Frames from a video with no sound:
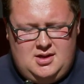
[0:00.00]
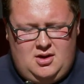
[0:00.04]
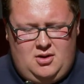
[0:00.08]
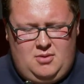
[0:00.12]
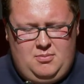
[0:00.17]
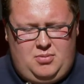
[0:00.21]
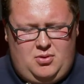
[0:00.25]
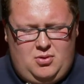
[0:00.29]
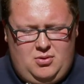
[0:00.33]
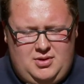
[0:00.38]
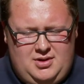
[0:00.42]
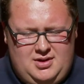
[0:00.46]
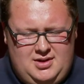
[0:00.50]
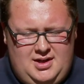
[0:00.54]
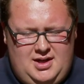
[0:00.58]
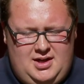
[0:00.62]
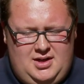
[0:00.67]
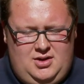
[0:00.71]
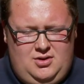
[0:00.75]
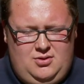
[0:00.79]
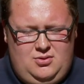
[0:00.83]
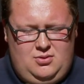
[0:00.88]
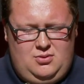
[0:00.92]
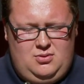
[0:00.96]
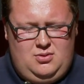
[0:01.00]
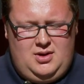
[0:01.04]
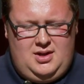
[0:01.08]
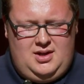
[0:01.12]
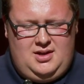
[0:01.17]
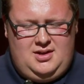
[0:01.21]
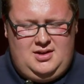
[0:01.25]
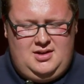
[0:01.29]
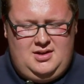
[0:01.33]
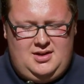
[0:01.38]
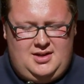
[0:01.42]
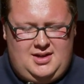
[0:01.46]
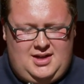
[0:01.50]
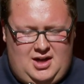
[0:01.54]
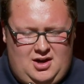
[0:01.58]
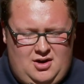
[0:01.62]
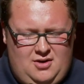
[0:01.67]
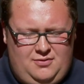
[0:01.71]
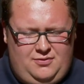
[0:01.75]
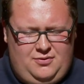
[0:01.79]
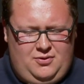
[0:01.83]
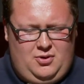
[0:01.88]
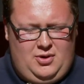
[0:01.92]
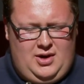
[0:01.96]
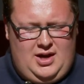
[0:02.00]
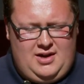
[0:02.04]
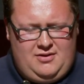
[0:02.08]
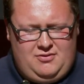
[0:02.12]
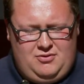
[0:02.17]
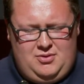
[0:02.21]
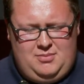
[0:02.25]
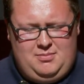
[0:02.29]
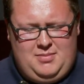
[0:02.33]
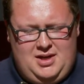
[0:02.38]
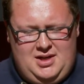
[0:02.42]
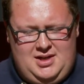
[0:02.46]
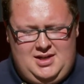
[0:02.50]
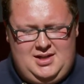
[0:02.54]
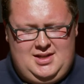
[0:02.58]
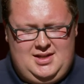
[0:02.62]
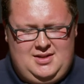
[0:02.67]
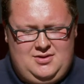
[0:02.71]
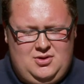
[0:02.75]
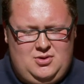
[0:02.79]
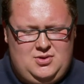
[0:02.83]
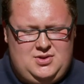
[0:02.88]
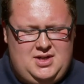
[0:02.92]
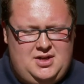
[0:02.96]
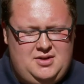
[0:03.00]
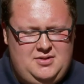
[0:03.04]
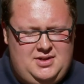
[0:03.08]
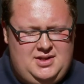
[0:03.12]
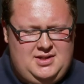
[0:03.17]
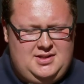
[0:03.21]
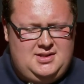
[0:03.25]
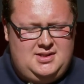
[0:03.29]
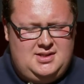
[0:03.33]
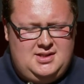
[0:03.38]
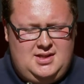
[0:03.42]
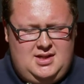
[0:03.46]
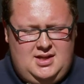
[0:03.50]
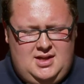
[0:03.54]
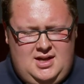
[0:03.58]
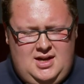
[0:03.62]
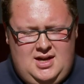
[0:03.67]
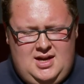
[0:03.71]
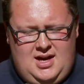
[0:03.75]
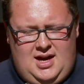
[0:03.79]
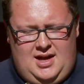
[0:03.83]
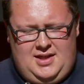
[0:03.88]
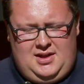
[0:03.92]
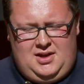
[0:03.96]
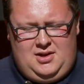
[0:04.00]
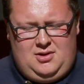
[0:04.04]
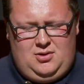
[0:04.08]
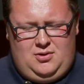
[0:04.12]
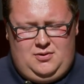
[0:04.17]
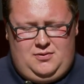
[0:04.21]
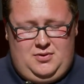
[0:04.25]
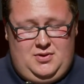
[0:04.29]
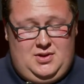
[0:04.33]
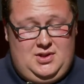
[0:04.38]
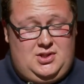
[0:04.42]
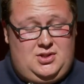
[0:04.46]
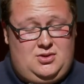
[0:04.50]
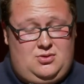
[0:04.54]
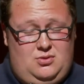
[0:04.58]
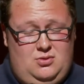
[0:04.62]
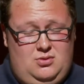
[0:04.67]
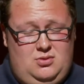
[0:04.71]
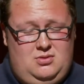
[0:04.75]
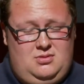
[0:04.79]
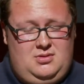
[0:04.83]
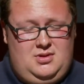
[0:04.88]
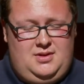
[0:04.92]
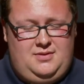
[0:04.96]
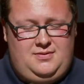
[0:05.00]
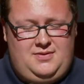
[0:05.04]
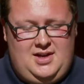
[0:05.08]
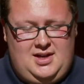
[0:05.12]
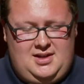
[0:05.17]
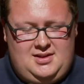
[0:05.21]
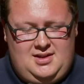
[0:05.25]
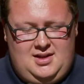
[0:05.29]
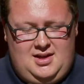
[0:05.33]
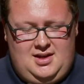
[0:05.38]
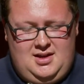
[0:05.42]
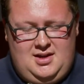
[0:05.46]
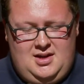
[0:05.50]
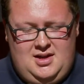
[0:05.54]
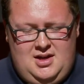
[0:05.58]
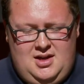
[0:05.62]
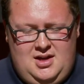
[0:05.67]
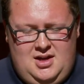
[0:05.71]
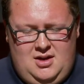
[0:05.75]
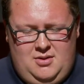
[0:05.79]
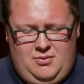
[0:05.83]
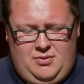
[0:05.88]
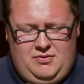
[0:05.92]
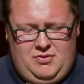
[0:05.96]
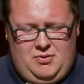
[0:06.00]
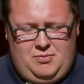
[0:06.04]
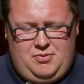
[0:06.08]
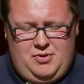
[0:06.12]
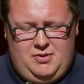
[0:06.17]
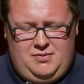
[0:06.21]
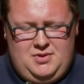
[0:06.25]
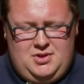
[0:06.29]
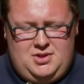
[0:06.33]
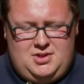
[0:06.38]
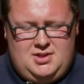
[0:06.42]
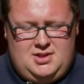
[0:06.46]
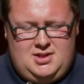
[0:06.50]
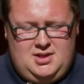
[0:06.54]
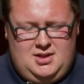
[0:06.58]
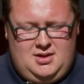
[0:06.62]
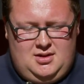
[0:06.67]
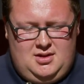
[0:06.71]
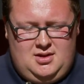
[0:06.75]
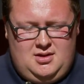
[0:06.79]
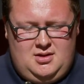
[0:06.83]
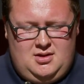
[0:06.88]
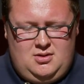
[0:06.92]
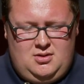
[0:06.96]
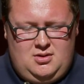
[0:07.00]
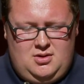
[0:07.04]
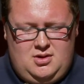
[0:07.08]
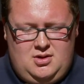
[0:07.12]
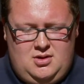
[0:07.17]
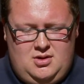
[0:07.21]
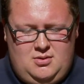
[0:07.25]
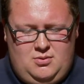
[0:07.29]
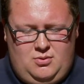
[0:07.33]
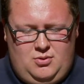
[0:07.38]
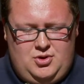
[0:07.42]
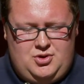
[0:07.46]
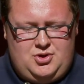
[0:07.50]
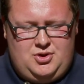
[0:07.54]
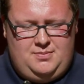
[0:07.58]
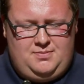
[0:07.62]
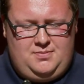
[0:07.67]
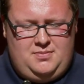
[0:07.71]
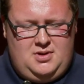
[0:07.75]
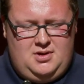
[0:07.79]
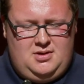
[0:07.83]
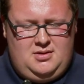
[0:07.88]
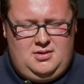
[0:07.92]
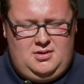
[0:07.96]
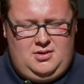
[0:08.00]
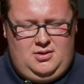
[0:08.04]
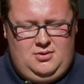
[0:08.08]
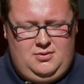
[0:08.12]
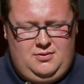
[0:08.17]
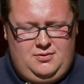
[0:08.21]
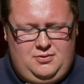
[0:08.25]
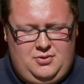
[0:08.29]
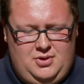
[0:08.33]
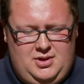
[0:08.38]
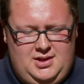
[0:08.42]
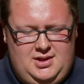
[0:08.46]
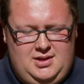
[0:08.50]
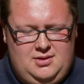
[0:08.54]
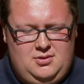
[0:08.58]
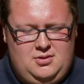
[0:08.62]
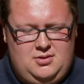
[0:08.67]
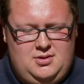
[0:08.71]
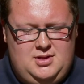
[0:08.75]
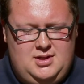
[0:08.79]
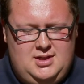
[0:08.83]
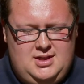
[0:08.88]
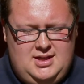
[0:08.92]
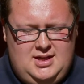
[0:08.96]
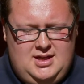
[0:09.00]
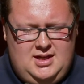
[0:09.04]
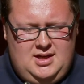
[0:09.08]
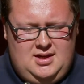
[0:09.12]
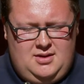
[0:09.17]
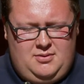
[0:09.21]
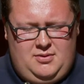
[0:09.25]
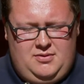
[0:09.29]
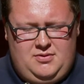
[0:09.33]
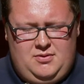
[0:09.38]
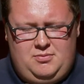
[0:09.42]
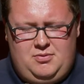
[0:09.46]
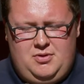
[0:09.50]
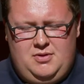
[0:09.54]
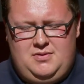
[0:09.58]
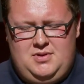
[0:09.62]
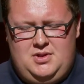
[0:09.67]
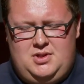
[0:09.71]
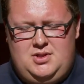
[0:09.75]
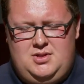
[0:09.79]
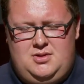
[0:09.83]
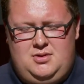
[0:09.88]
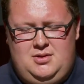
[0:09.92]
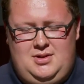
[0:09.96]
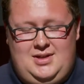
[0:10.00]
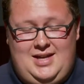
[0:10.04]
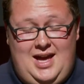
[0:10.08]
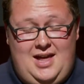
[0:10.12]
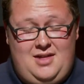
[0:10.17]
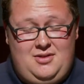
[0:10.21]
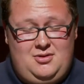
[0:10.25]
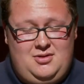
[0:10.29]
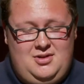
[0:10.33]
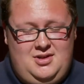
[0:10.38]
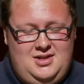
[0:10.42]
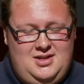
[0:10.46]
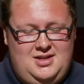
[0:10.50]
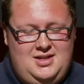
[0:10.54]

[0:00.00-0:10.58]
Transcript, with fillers: are important, and you care for everybody in those areas. I thank you, Lord, for this school and the fact that we have the privilege to worship you freely, Lord. And we have the privilege to gather